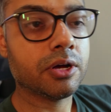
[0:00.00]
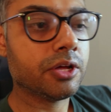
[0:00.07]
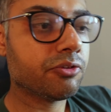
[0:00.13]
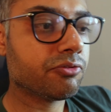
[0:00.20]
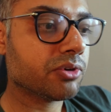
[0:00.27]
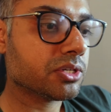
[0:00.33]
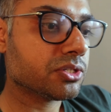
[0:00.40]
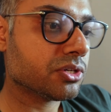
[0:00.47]

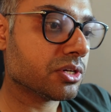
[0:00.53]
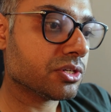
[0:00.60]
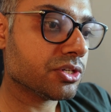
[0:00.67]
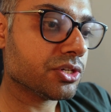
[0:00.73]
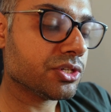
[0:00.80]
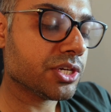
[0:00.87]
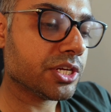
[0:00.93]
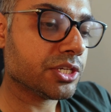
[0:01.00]

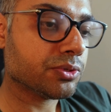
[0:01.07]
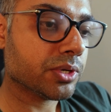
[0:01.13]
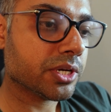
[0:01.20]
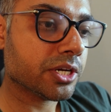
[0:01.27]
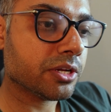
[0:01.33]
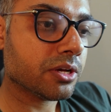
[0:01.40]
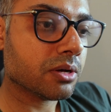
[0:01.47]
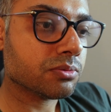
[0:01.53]
infrastructure change when
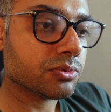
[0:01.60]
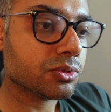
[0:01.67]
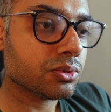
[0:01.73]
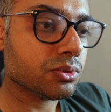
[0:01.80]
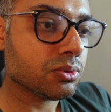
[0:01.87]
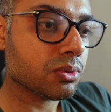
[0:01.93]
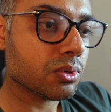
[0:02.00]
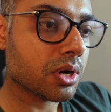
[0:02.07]
it comes
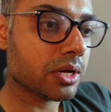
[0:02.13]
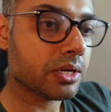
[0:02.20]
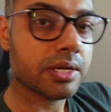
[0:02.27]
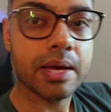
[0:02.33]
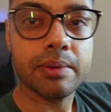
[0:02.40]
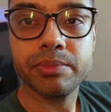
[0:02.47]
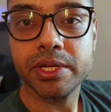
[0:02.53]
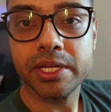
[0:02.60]
to
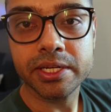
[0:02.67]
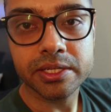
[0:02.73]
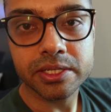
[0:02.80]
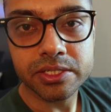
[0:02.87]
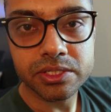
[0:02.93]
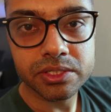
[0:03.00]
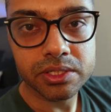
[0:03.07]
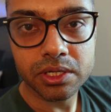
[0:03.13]
adapting
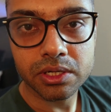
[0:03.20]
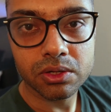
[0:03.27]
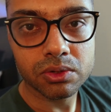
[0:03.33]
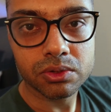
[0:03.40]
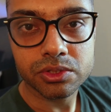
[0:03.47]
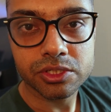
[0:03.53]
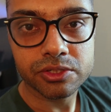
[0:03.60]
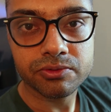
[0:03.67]
this
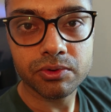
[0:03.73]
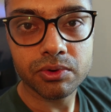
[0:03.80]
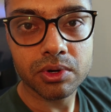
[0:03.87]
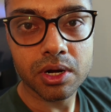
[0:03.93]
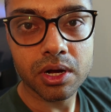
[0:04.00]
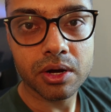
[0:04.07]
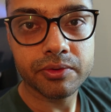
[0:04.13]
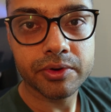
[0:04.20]
technology
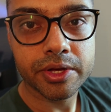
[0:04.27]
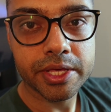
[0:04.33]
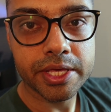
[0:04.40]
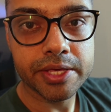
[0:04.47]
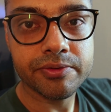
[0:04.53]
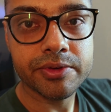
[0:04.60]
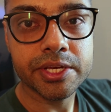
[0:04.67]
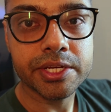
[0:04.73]
for our
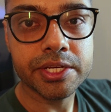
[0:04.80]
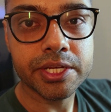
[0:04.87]
EV